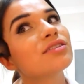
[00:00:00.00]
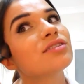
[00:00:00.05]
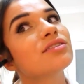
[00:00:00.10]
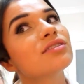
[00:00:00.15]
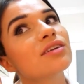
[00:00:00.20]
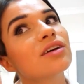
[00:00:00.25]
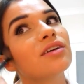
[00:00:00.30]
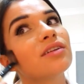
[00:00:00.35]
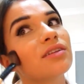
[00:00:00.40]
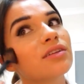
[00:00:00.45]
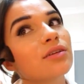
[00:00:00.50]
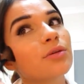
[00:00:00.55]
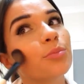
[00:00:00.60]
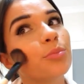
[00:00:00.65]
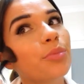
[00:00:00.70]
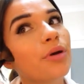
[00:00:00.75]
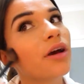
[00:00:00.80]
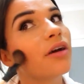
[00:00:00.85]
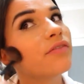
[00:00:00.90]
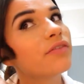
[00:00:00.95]
she's got a
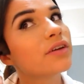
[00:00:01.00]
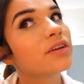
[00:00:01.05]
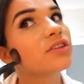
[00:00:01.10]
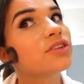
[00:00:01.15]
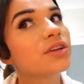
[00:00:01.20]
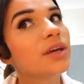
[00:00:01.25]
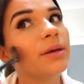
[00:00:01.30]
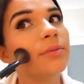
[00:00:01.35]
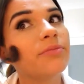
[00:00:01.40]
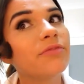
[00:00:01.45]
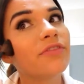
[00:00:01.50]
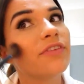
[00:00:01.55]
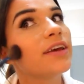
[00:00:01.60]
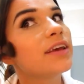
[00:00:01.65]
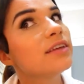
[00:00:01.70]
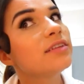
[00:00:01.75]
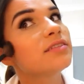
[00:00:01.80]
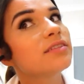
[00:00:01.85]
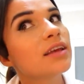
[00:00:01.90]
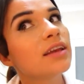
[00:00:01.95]
perfect shaped
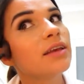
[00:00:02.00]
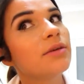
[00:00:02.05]
face